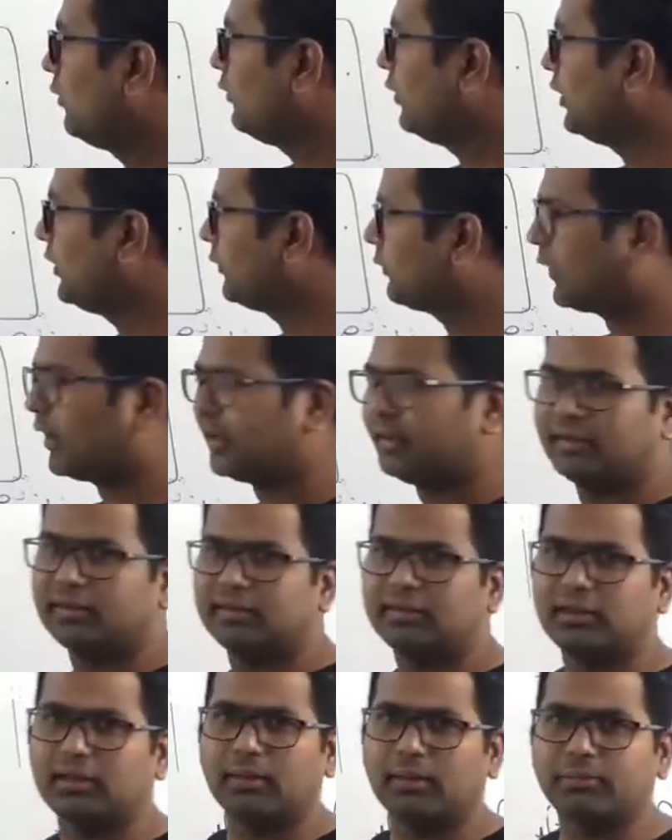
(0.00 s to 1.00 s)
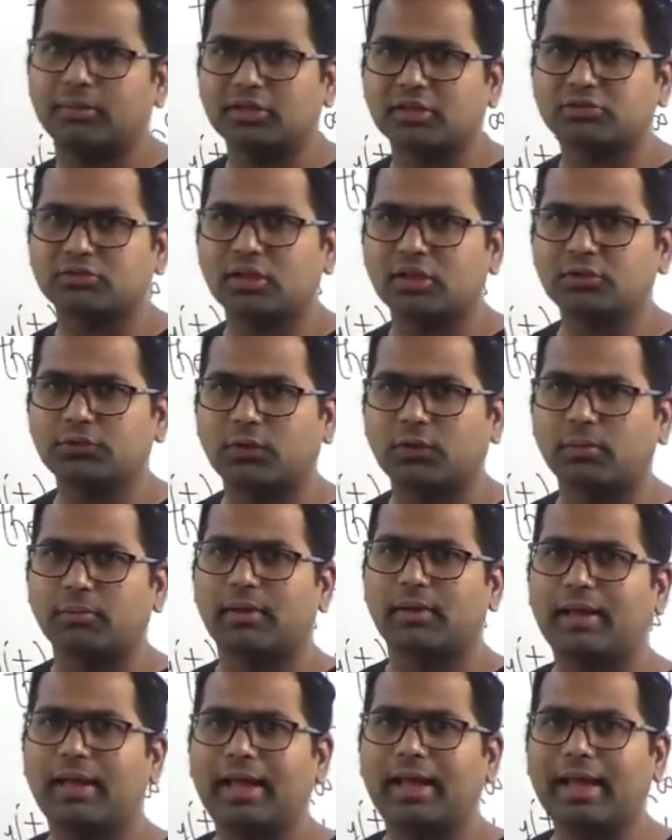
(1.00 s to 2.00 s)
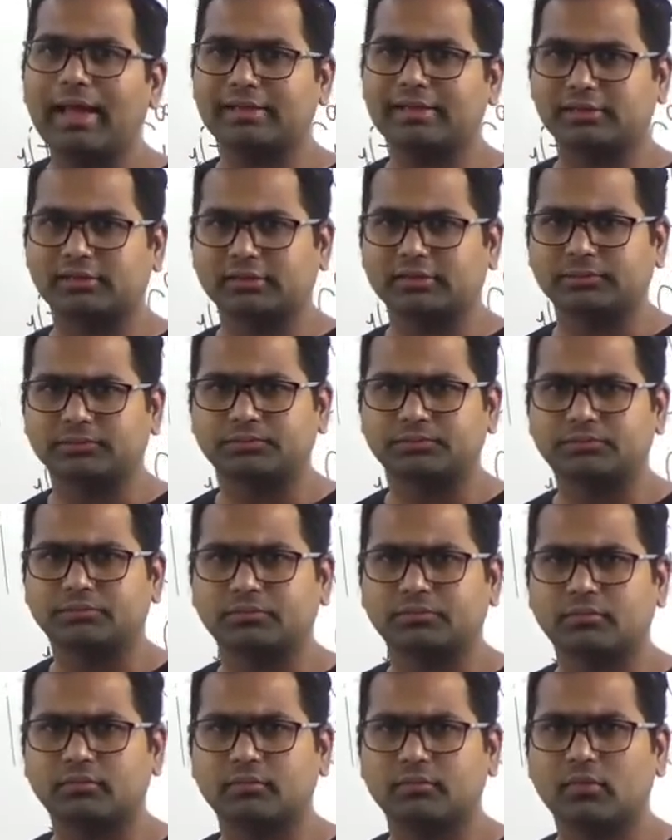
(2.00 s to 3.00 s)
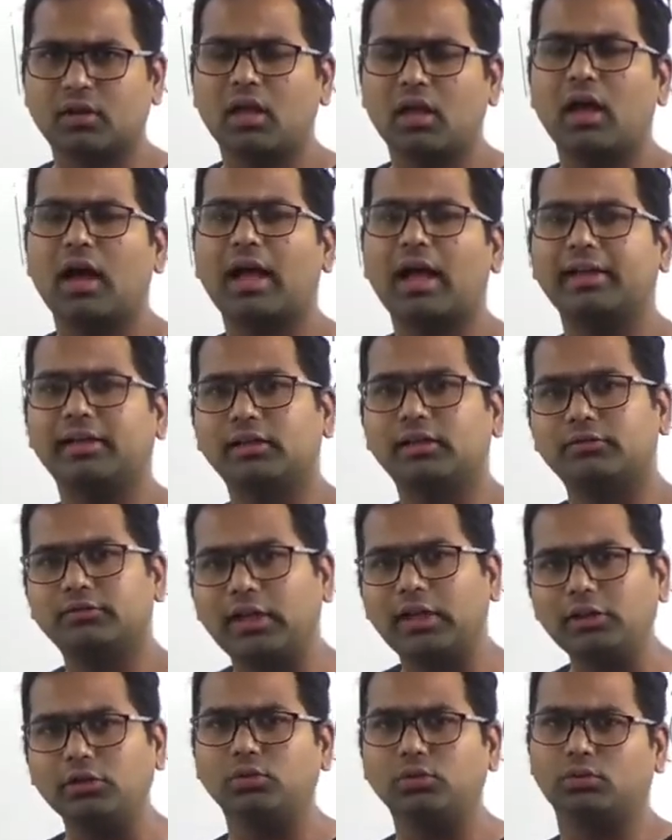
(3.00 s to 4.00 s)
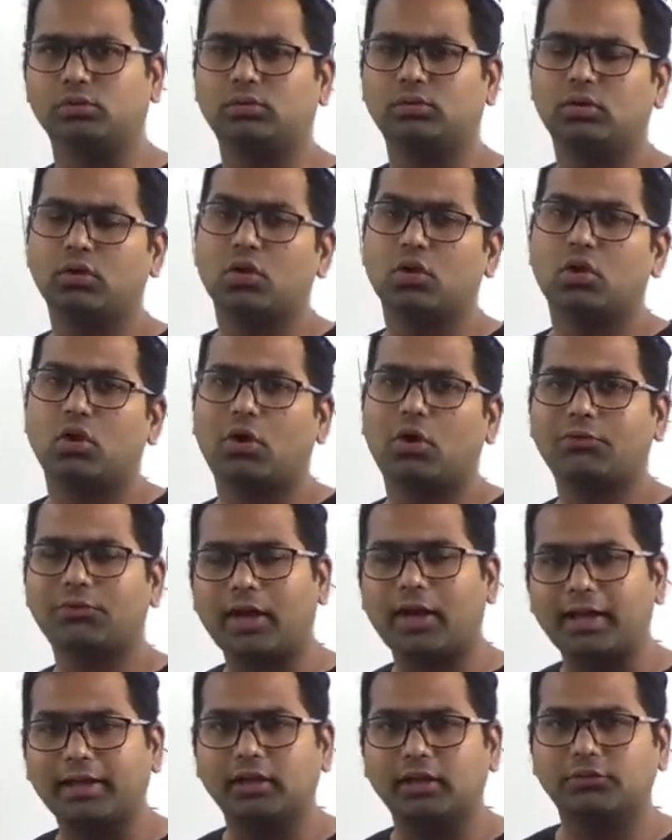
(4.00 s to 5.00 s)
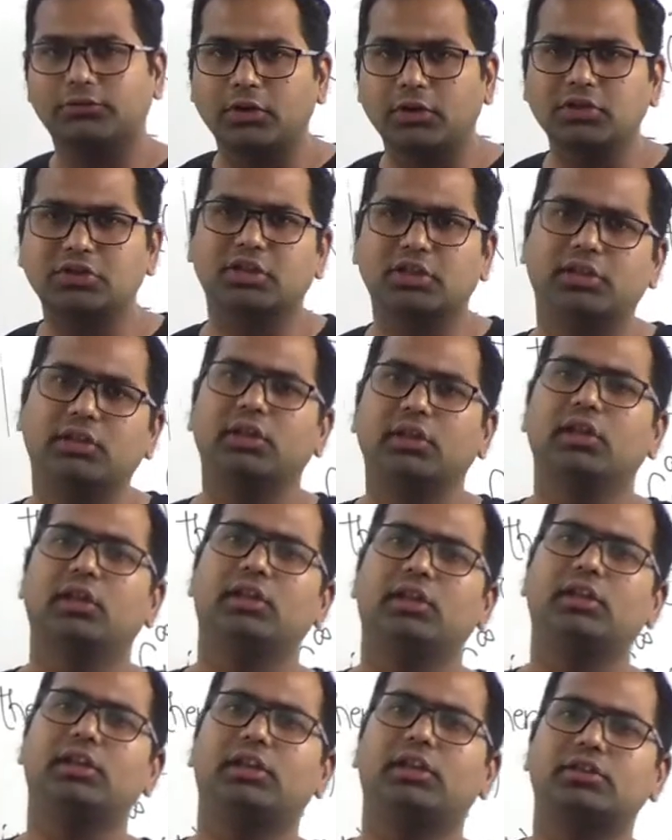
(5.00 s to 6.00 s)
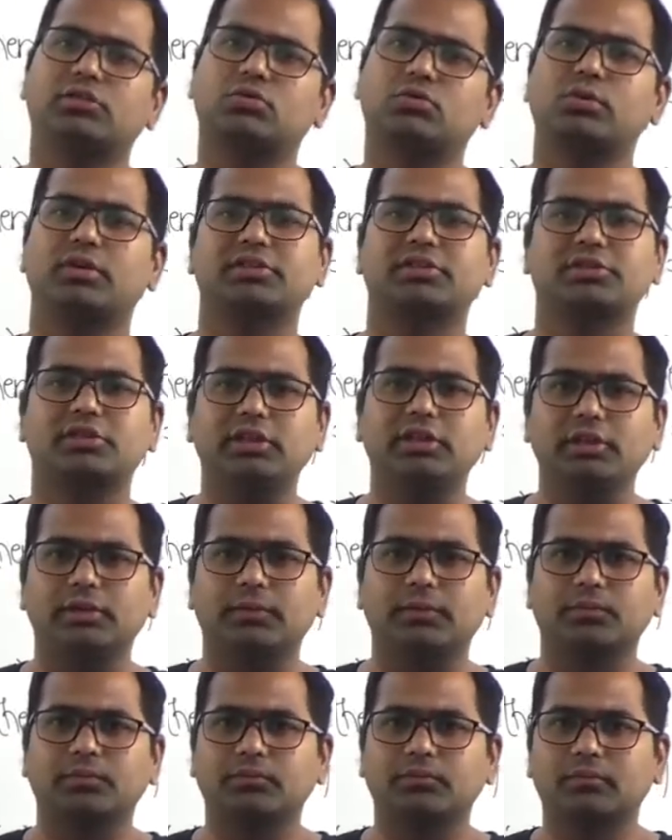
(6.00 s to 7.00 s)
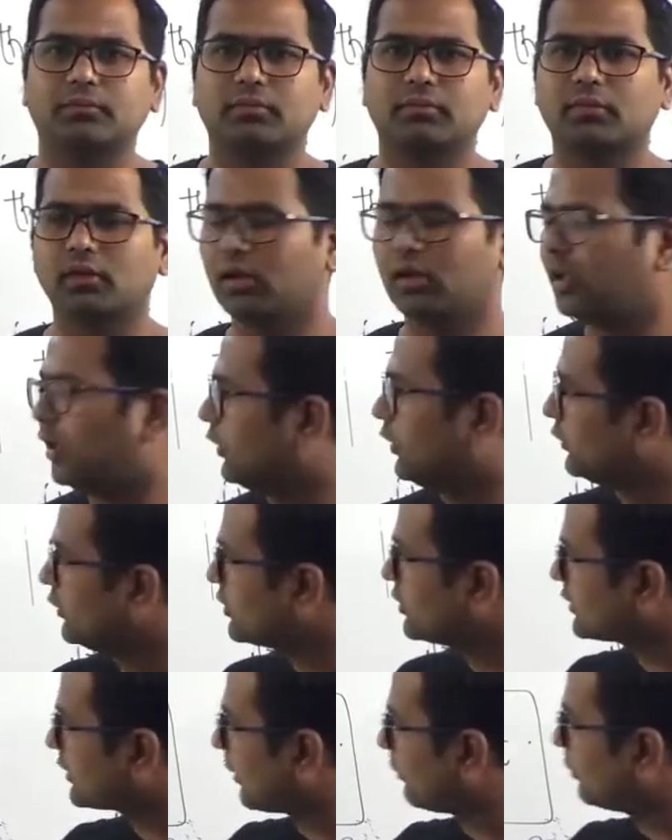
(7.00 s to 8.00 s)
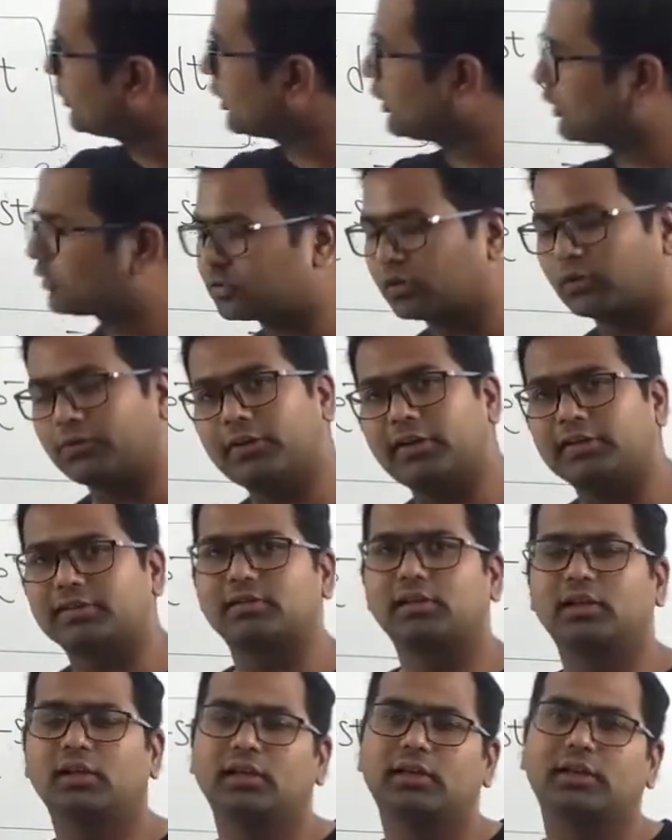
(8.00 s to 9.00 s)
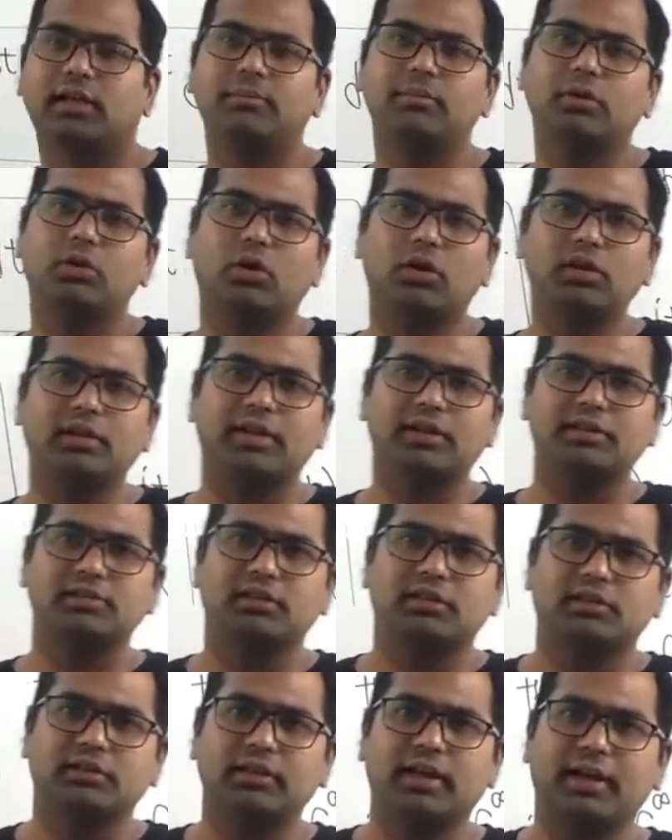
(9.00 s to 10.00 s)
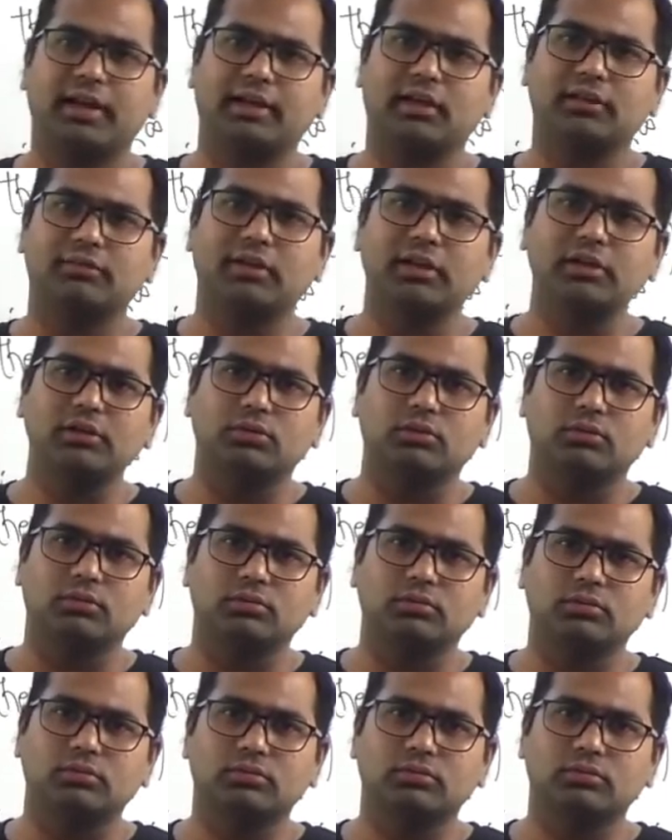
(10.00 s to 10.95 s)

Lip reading: we will define the Laplace transform as eigenvalue of eigenfunction e raised to st. This capital X of s can be called as the eigenvalue,